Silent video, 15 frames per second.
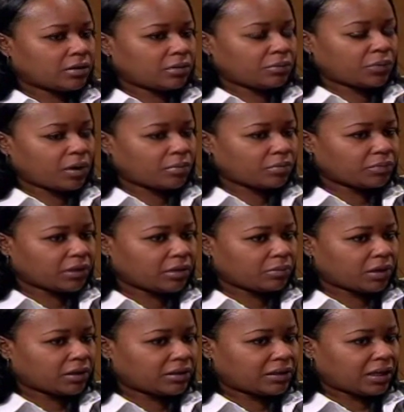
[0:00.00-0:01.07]
probably
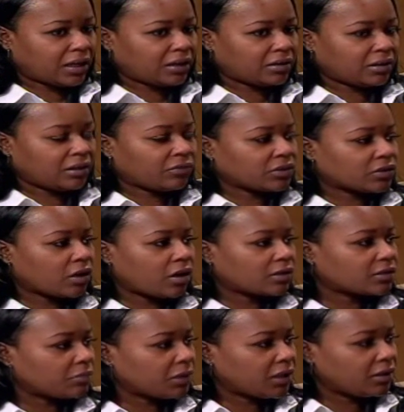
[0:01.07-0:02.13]
about a day to even talk
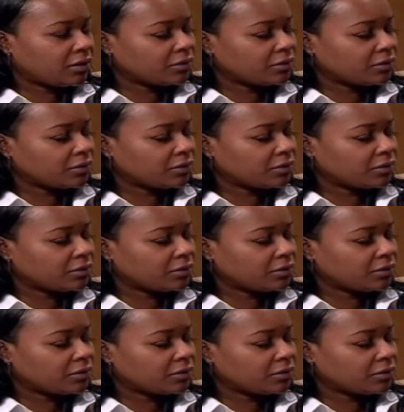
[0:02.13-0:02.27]
to me.